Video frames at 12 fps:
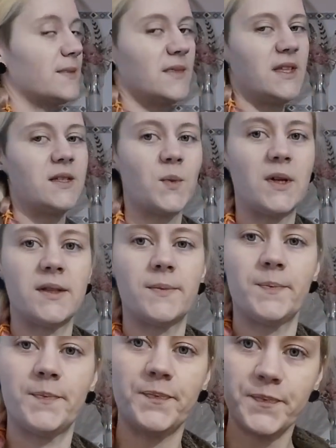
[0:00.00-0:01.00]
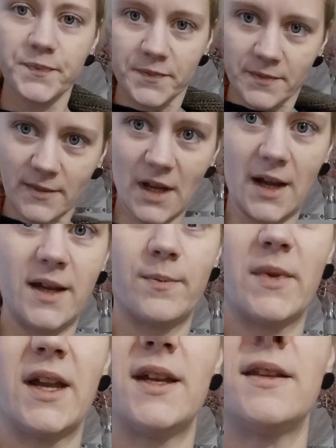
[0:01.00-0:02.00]
this one I
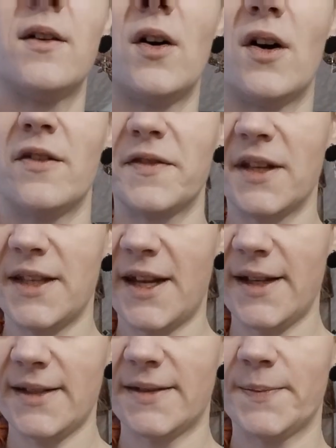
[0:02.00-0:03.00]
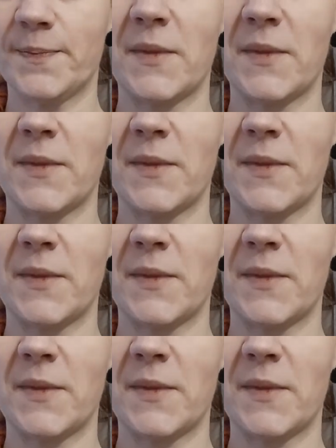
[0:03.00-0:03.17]
made after that,